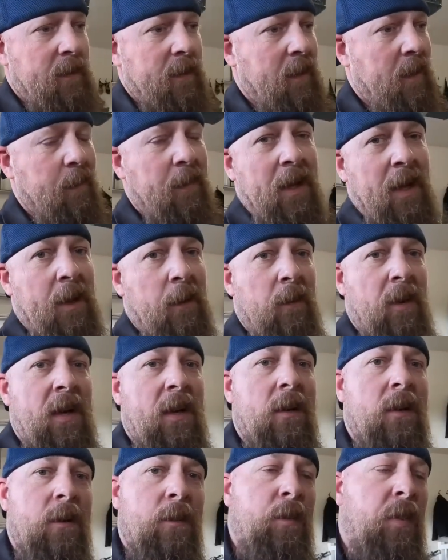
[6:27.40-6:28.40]
I'm kind of
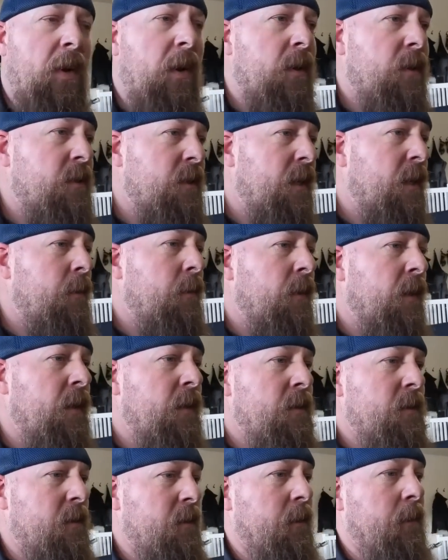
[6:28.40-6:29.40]
waiting on parts
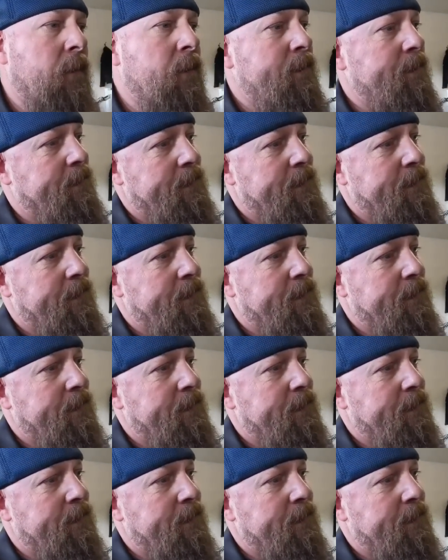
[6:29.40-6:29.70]
anyway, so